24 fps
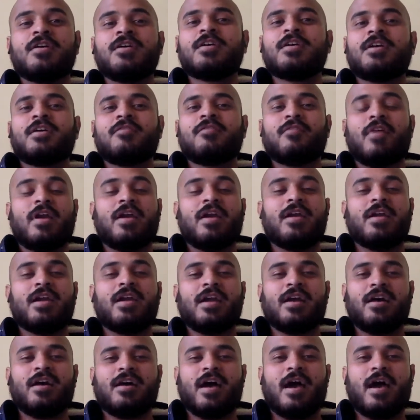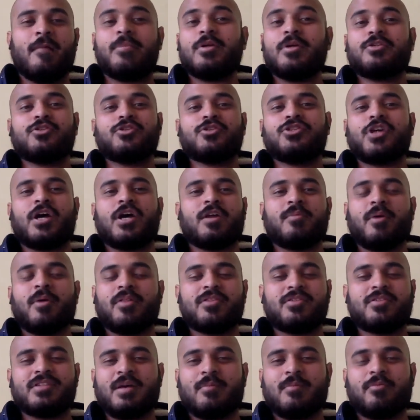very happy to chat about this
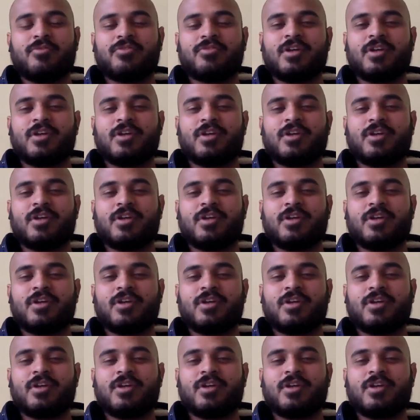type of stuff.